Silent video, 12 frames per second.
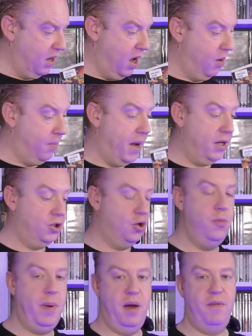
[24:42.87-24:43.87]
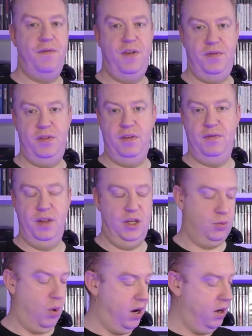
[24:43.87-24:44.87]
Uh, paid £2.50 for
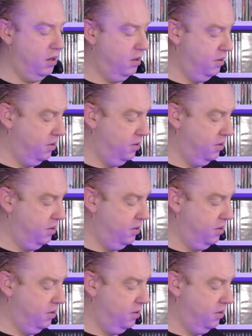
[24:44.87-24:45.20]
this one.